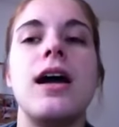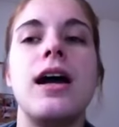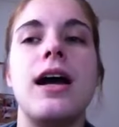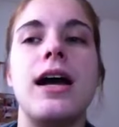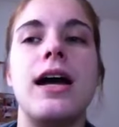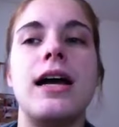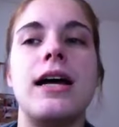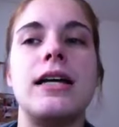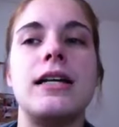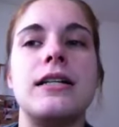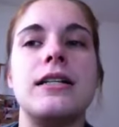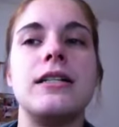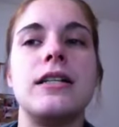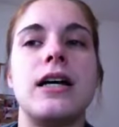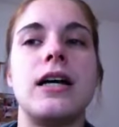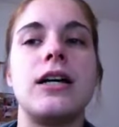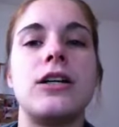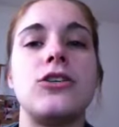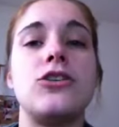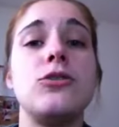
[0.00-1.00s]
And
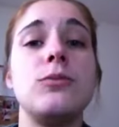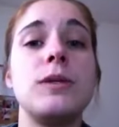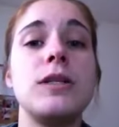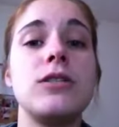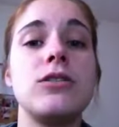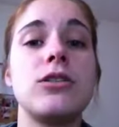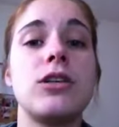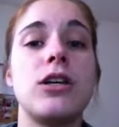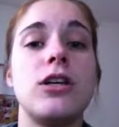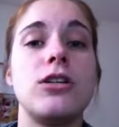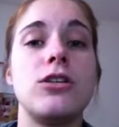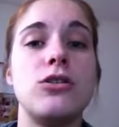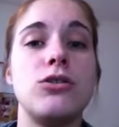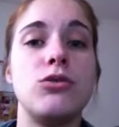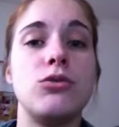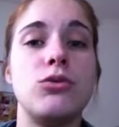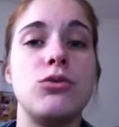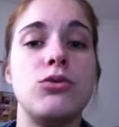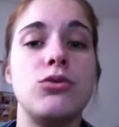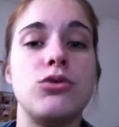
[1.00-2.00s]
humans can
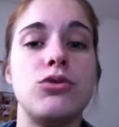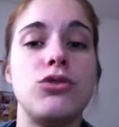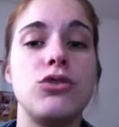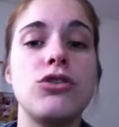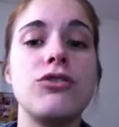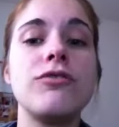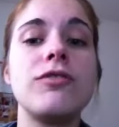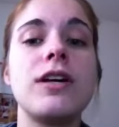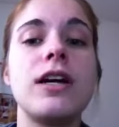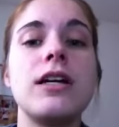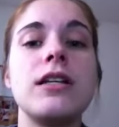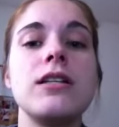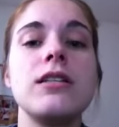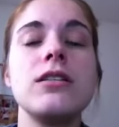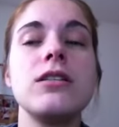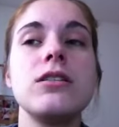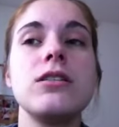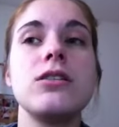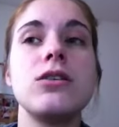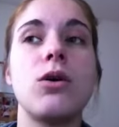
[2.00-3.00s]
use Nerf
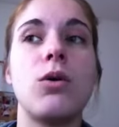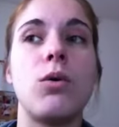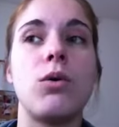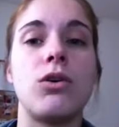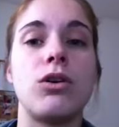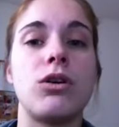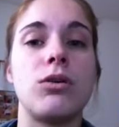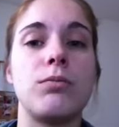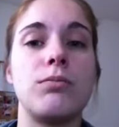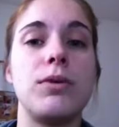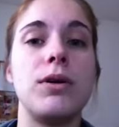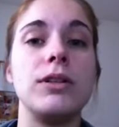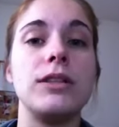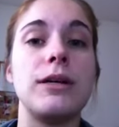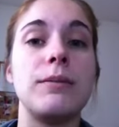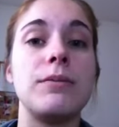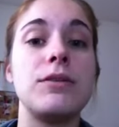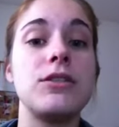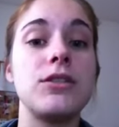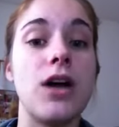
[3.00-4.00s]
guns or balled
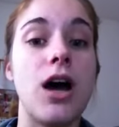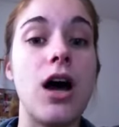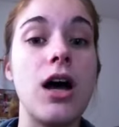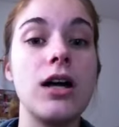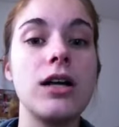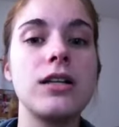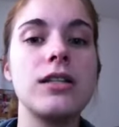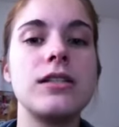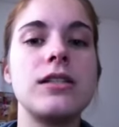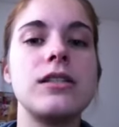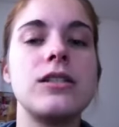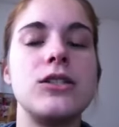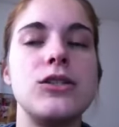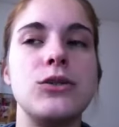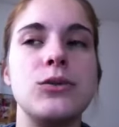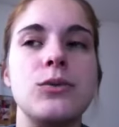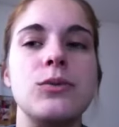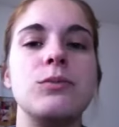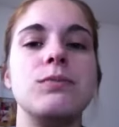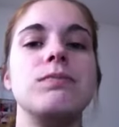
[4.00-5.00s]
up socks
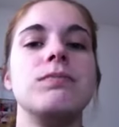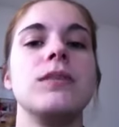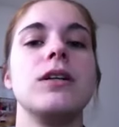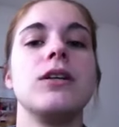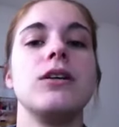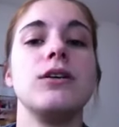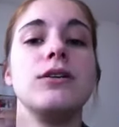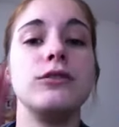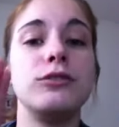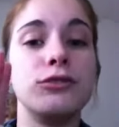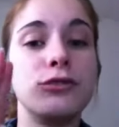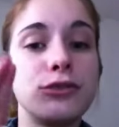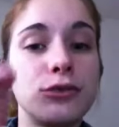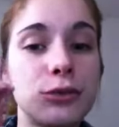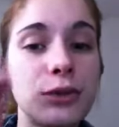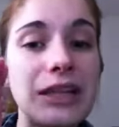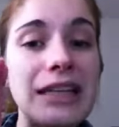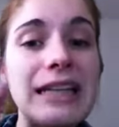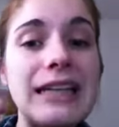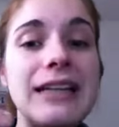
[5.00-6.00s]
to
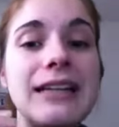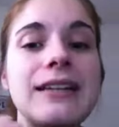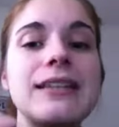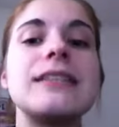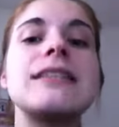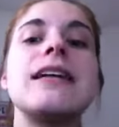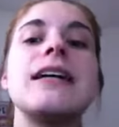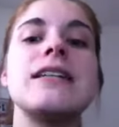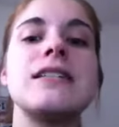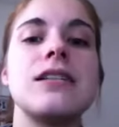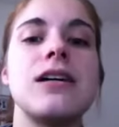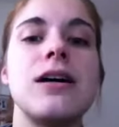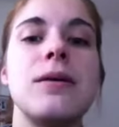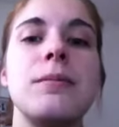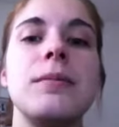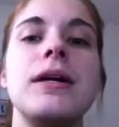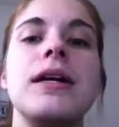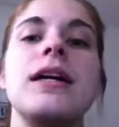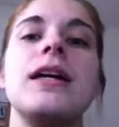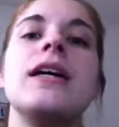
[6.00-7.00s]
freeze a
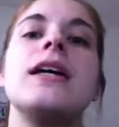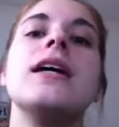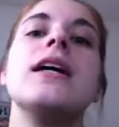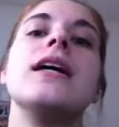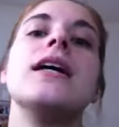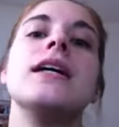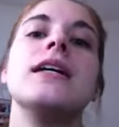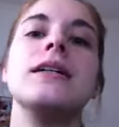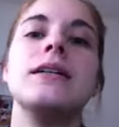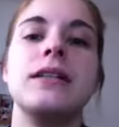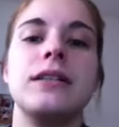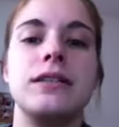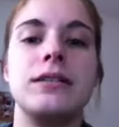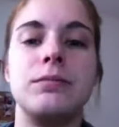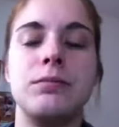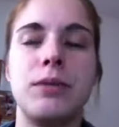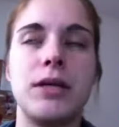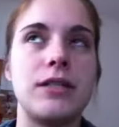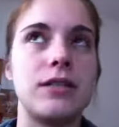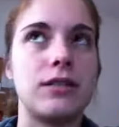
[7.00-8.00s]
zombie.
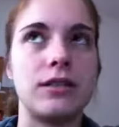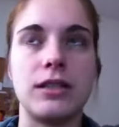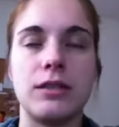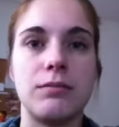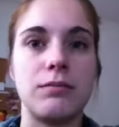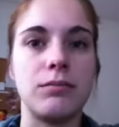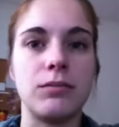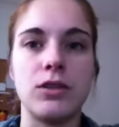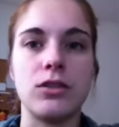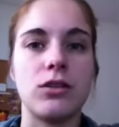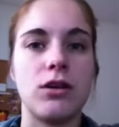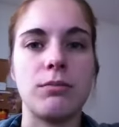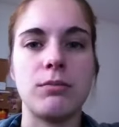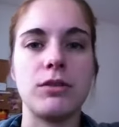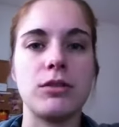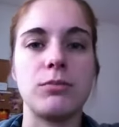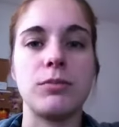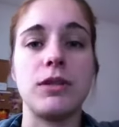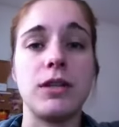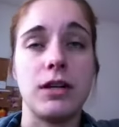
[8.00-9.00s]
Basically, the
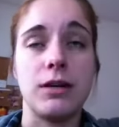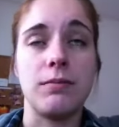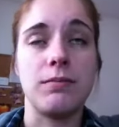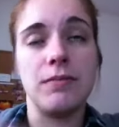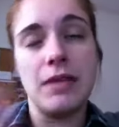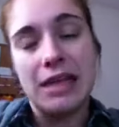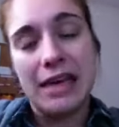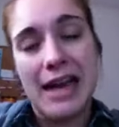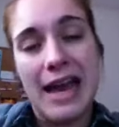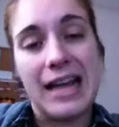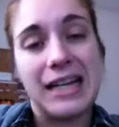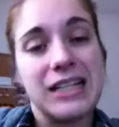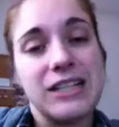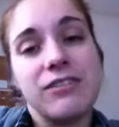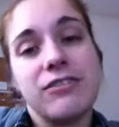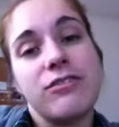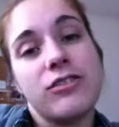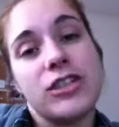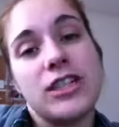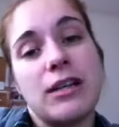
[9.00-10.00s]
zombies become
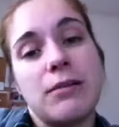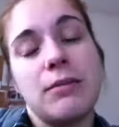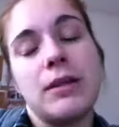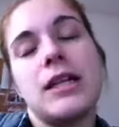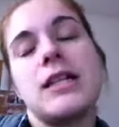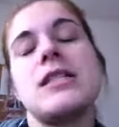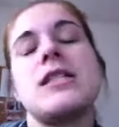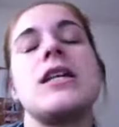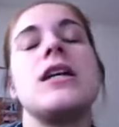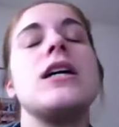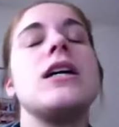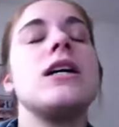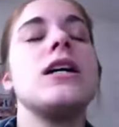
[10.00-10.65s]
inactive for 10 minutes.